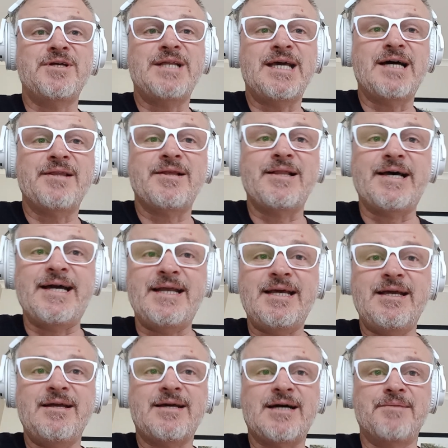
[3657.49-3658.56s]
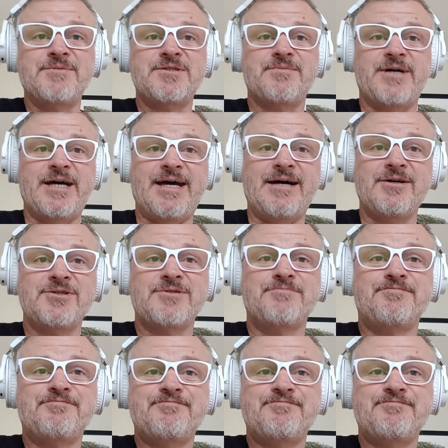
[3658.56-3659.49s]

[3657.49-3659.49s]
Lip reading: and the other lady comes to my house,